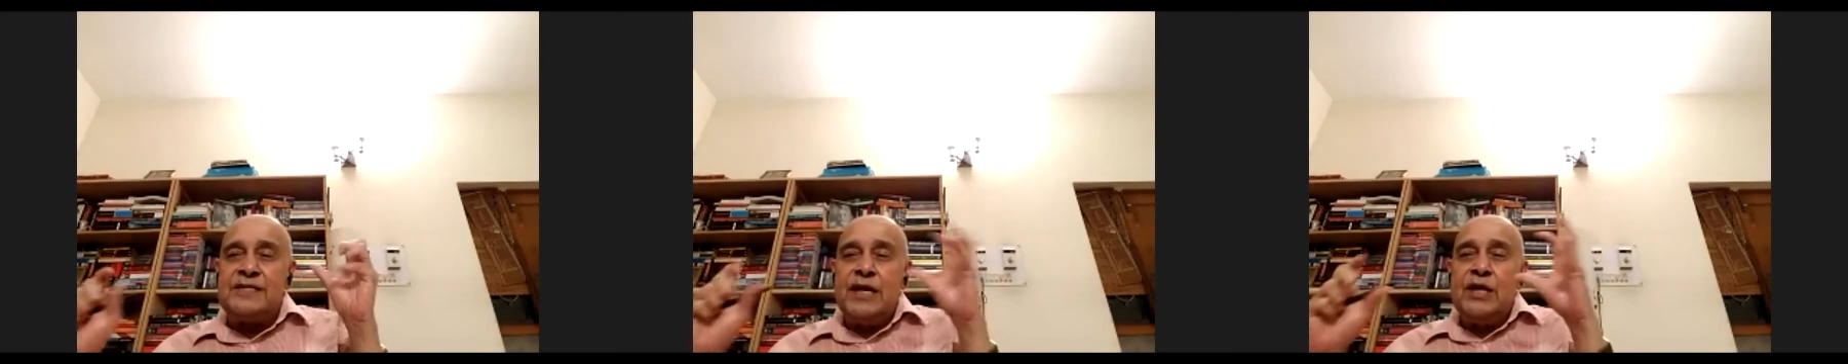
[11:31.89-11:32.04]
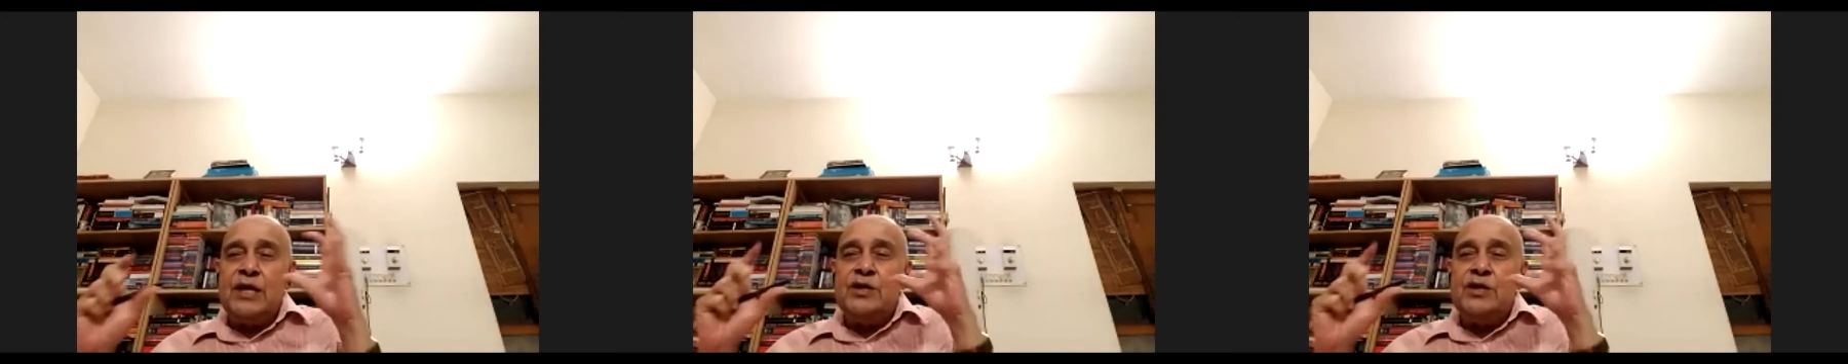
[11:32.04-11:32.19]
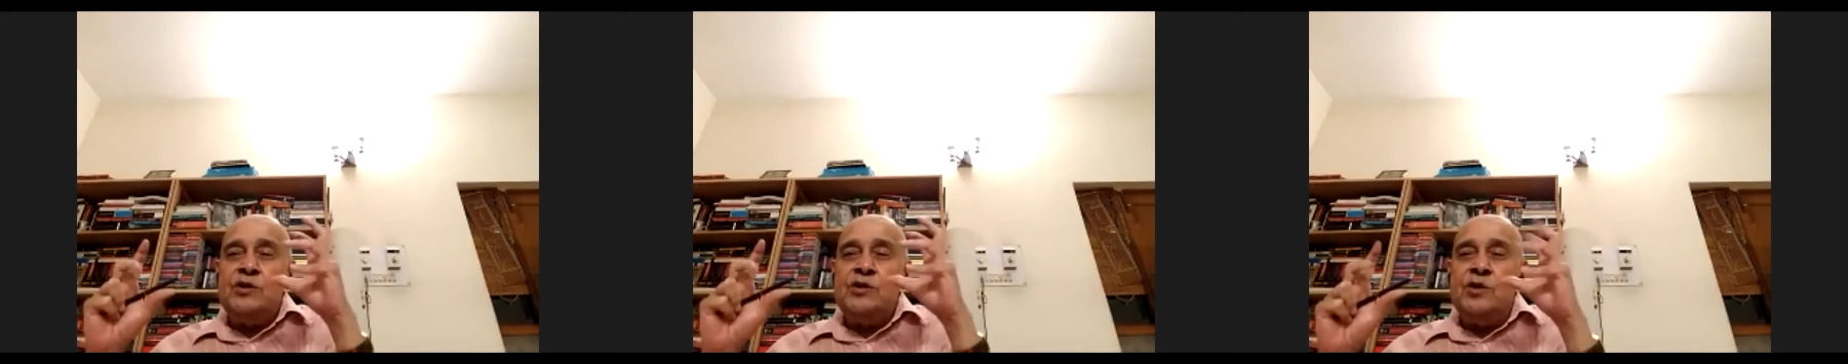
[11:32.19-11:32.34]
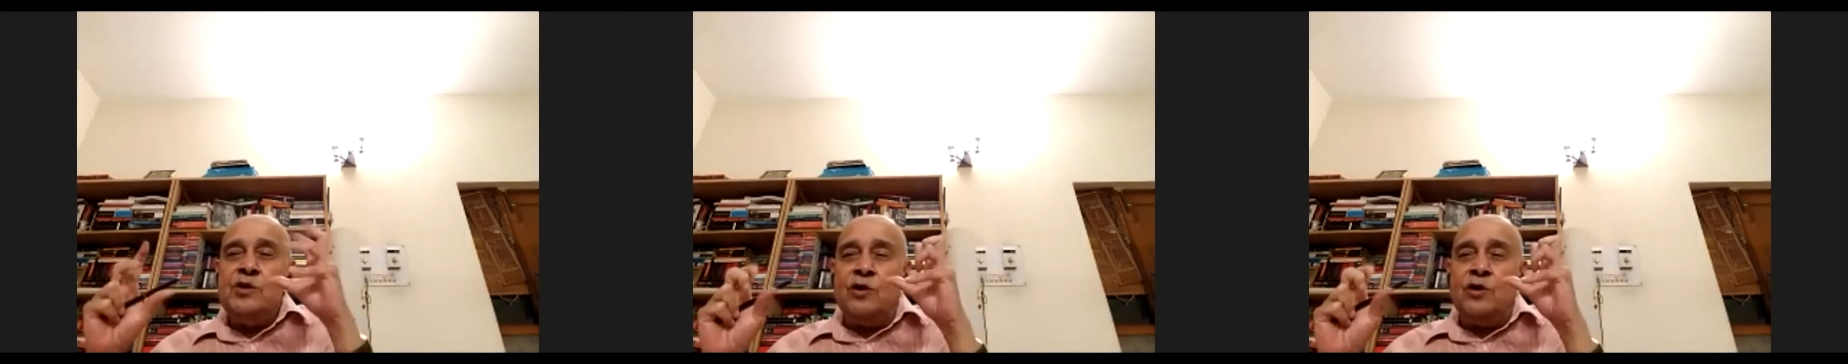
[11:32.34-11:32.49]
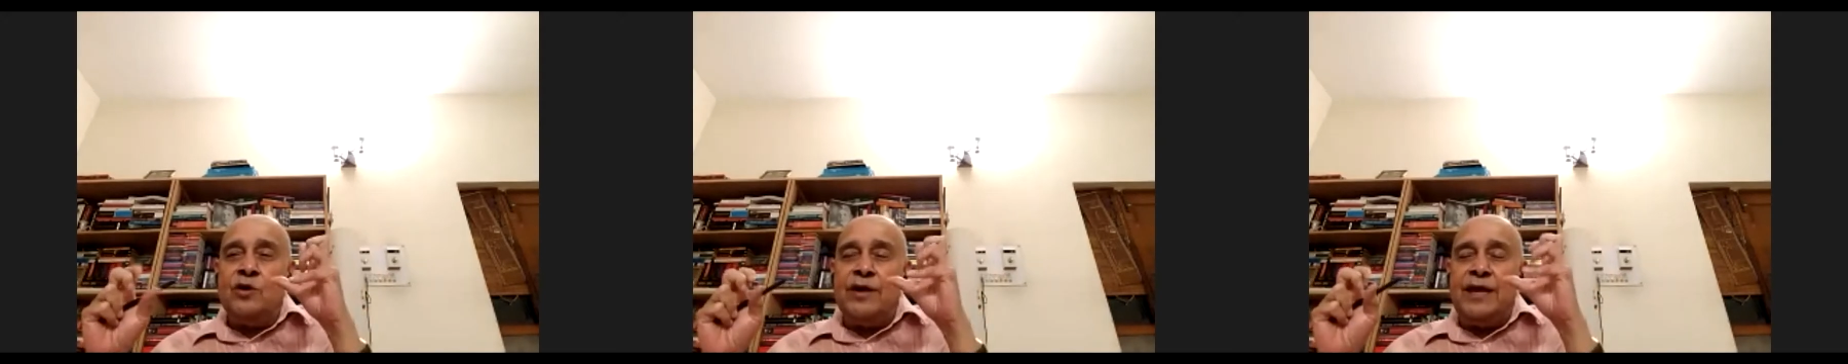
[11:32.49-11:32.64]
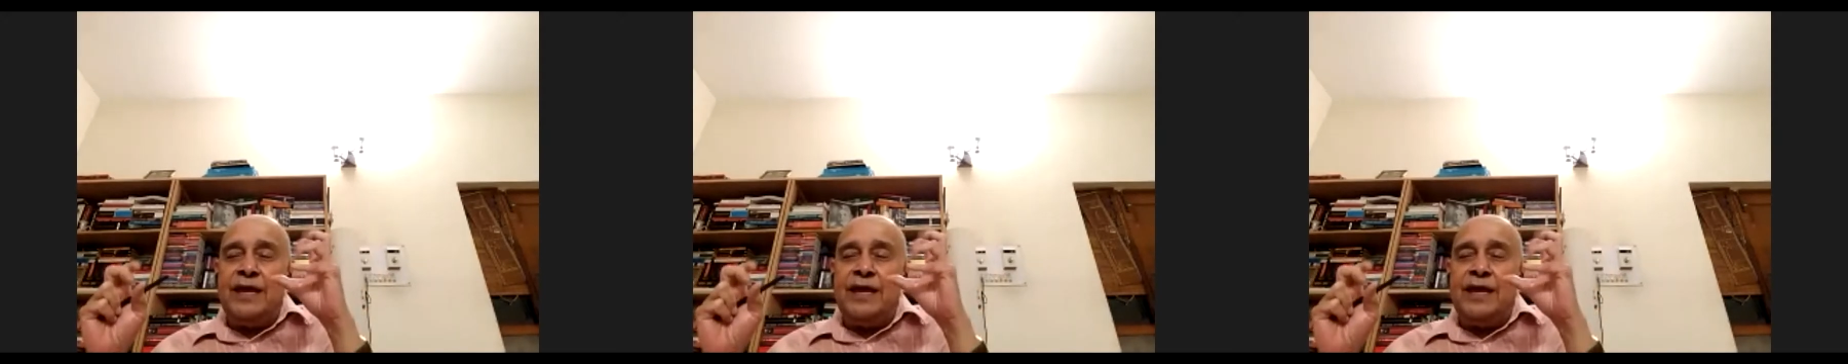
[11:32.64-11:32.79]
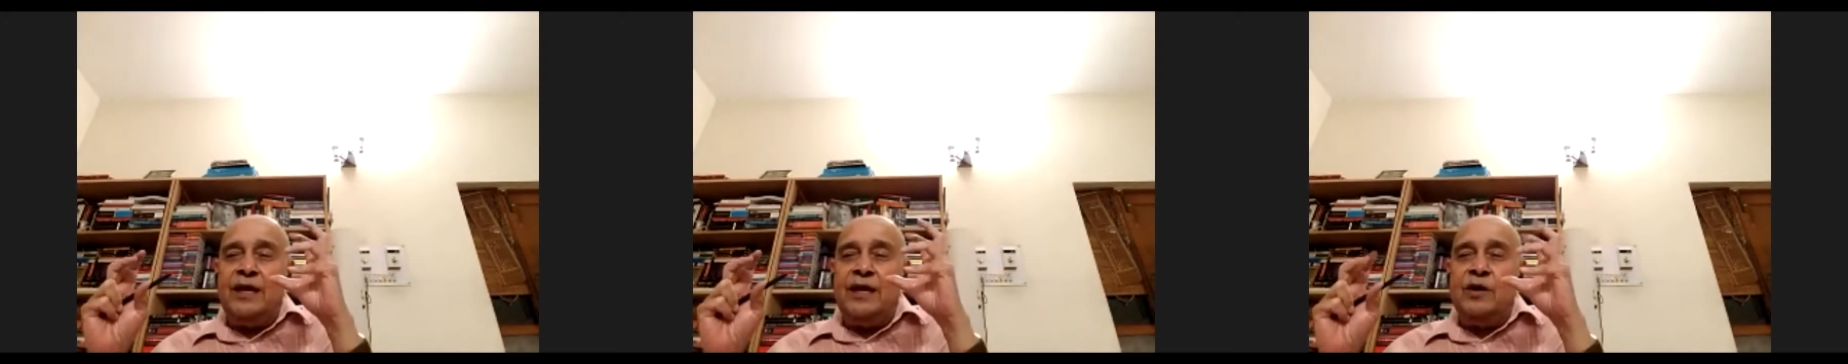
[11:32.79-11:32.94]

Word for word: gnawing